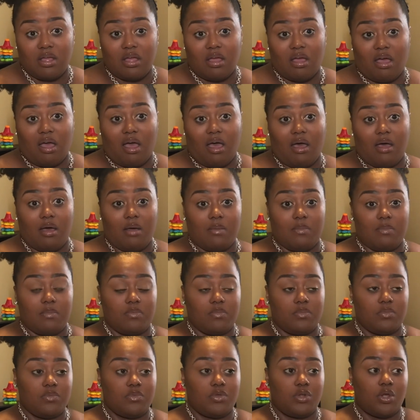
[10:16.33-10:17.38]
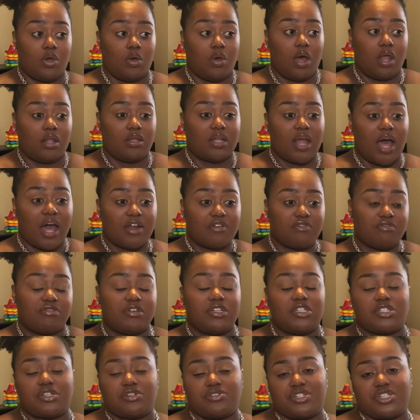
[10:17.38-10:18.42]
A lot of
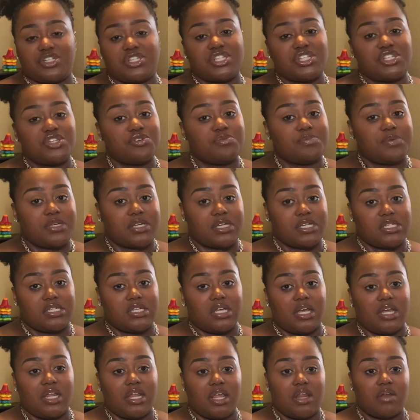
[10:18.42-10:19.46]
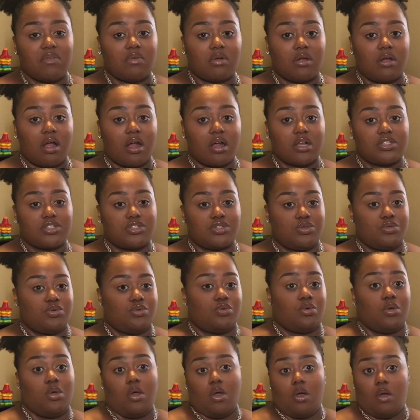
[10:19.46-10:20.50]
research is still being done in regards to,
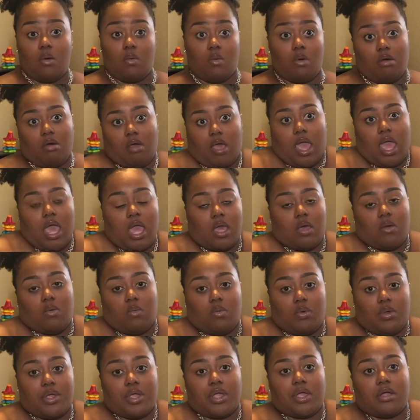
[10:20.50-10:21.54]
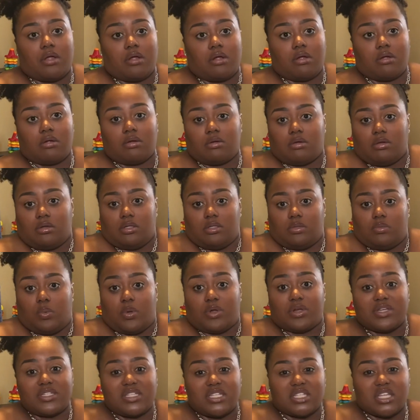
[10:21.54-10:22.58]
well, hey, where
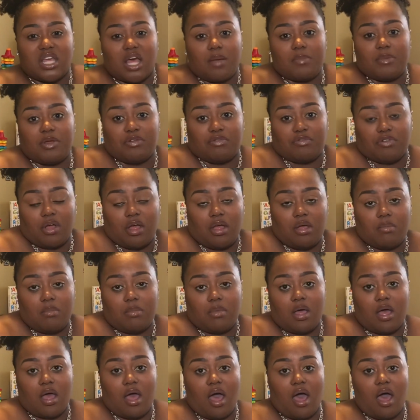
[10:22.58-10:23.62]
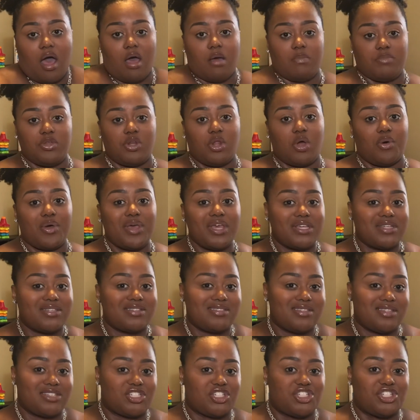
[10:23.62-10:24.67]
is this coming from? Is
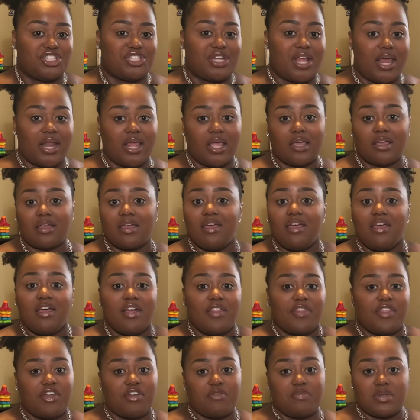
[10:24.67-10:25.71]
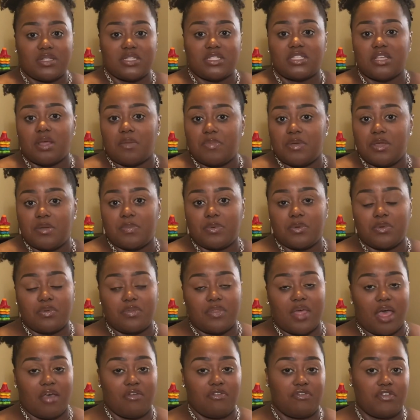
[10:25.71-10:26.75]
this genetic? There have been some people
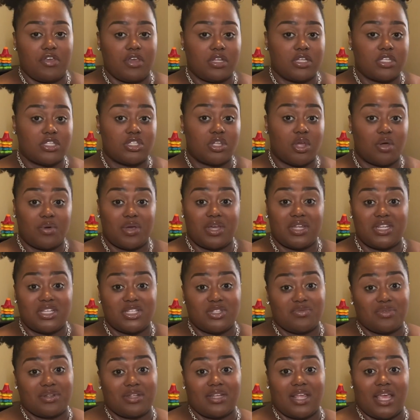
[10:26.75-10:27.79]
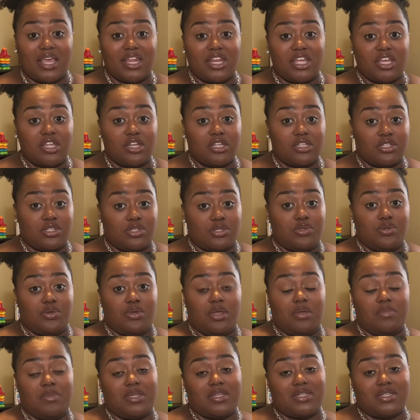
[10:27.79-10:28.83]
that feel as though it is related to
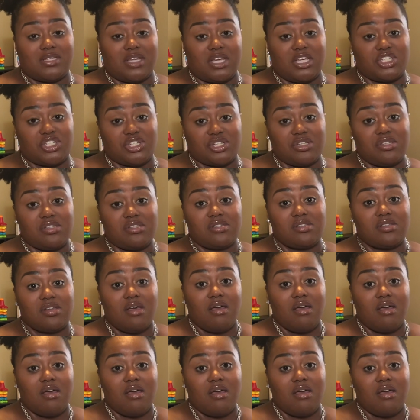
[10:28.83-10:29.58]
immunizations.